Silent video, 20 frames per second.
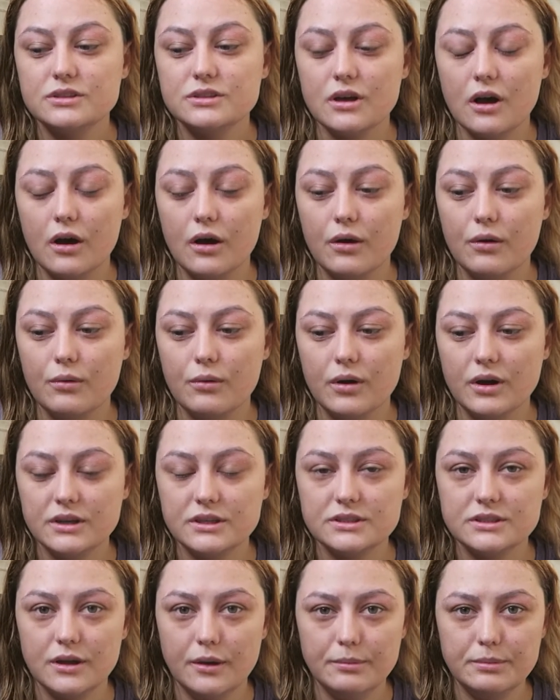So I
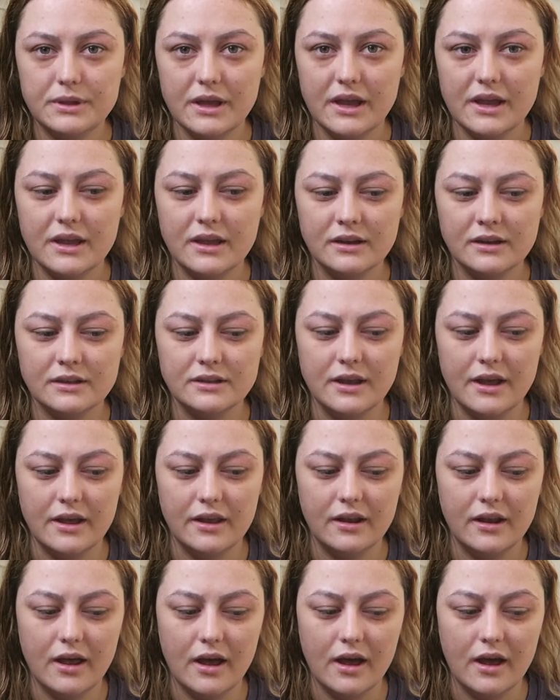stopped taking it
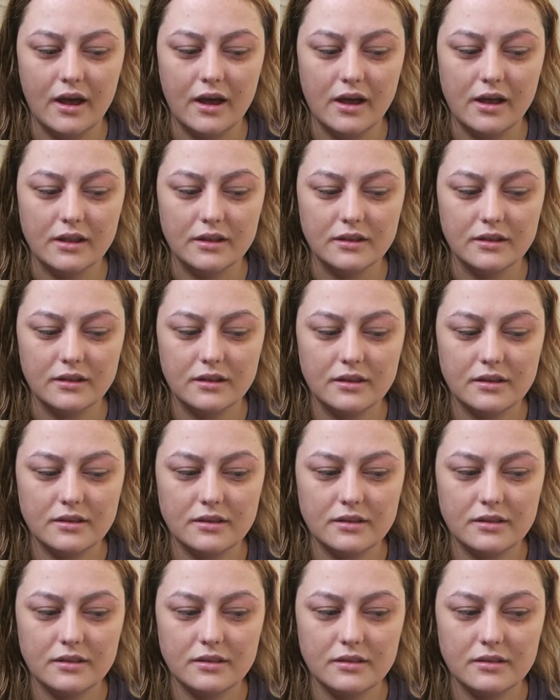then, and
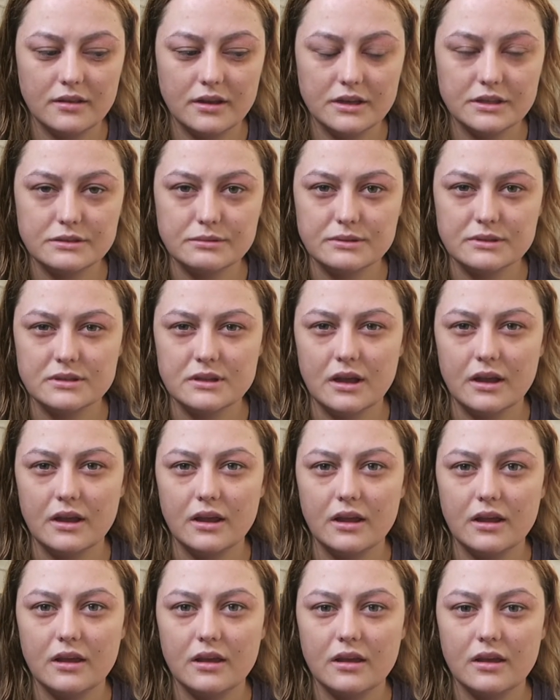this was
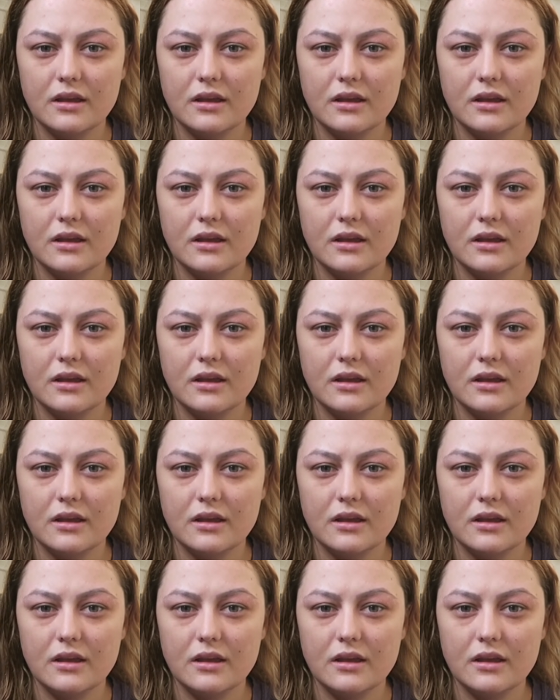like,